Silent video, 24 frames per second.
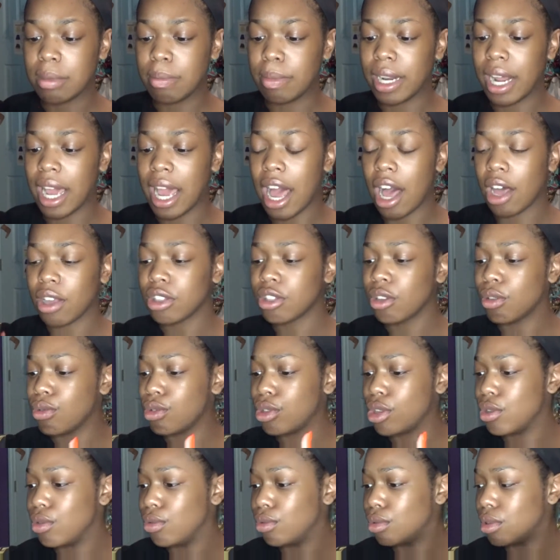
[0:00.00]
But I also
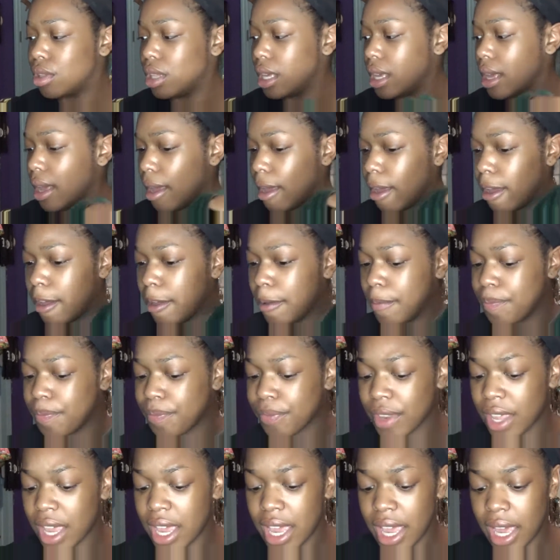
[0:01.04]
use the
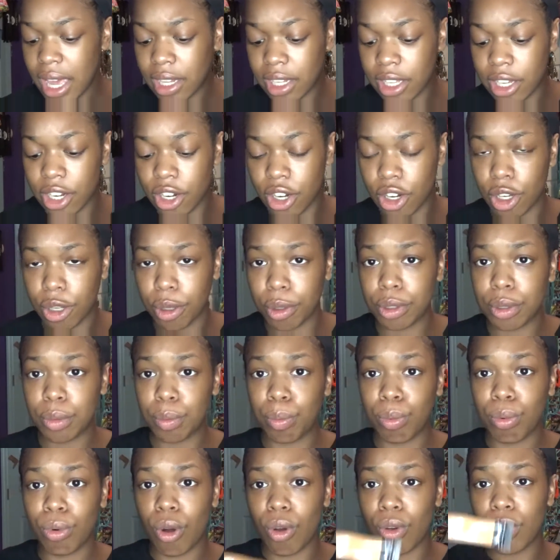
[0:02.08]
LA Girls
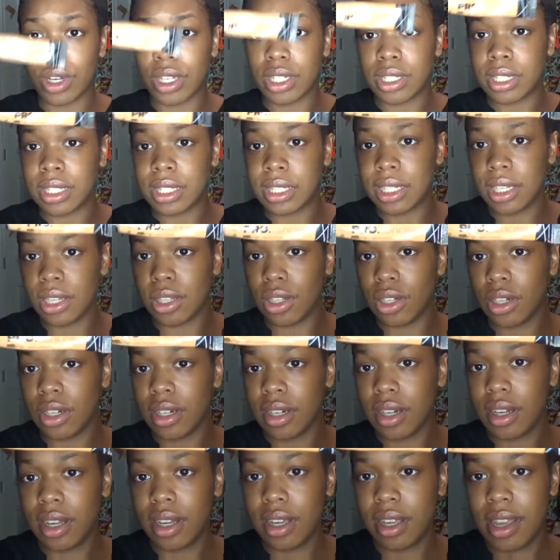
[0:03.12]
Pro Concealer
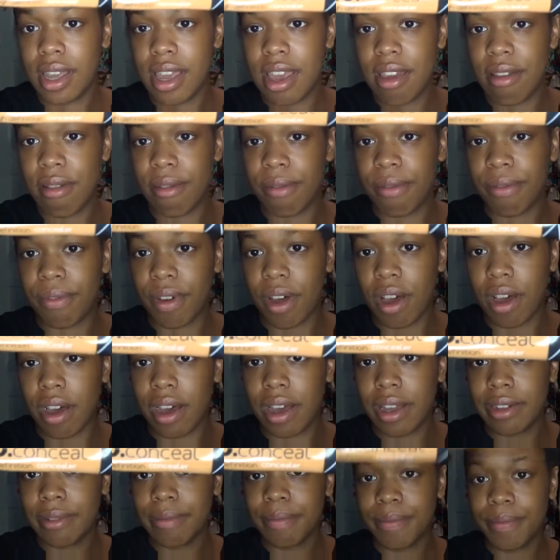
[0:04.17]
in
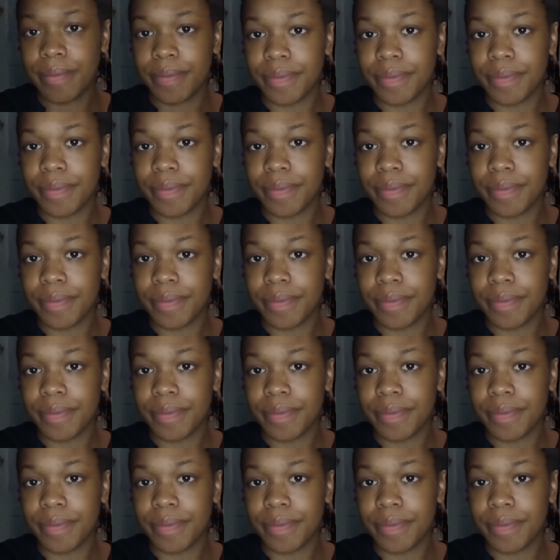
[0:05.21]
Fawn,